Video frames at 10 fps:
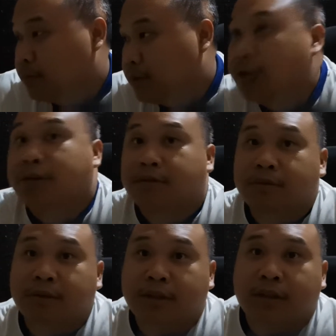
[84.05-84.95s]

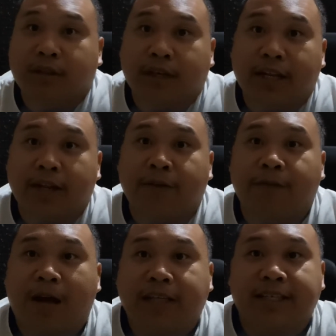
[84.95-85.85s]
getting
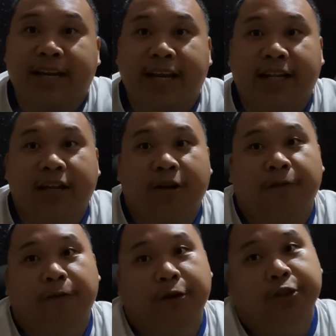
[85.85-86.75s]
vaccinated, our
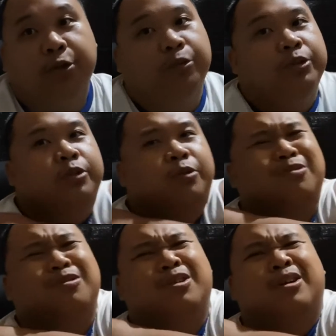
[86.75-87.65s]
first dose.
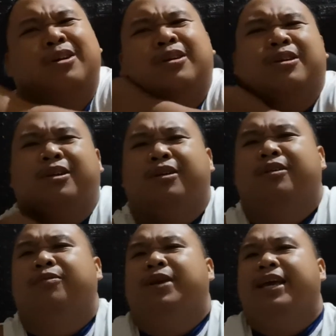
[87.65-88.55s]
So
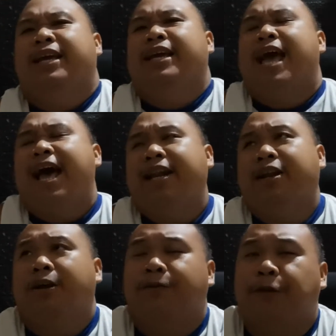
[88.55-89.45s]
we
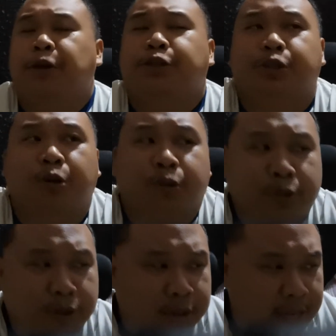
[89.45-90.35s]
had our first
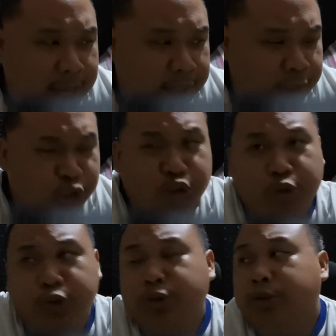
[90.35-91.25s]
dose last
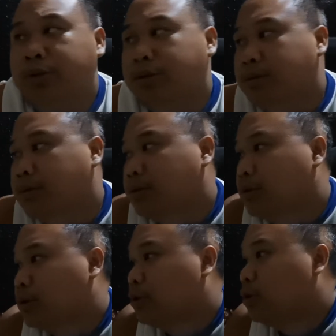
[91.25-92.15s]
June
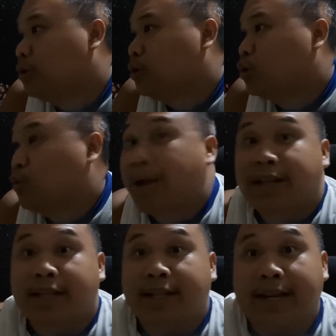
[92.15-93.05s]

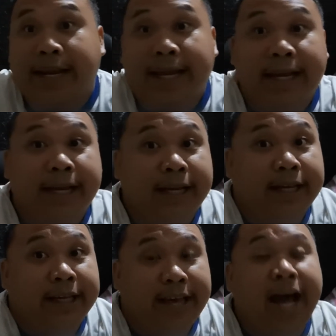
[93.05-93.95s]
23.
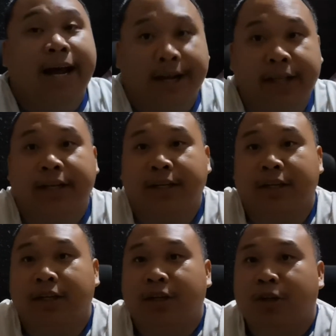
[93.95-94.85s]
Yeah.
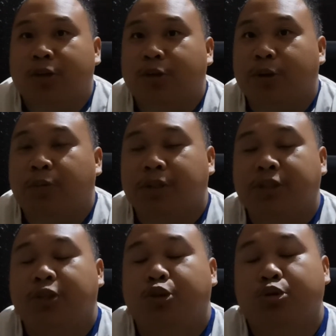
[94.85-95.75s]
So it
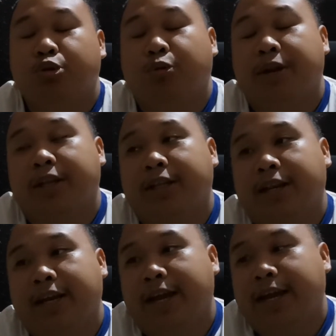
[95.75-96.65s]
was June 23
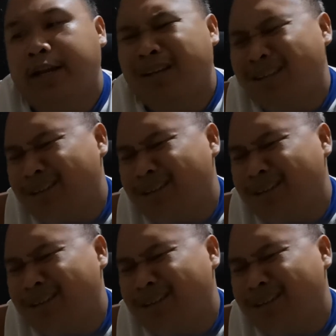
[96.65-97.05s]
and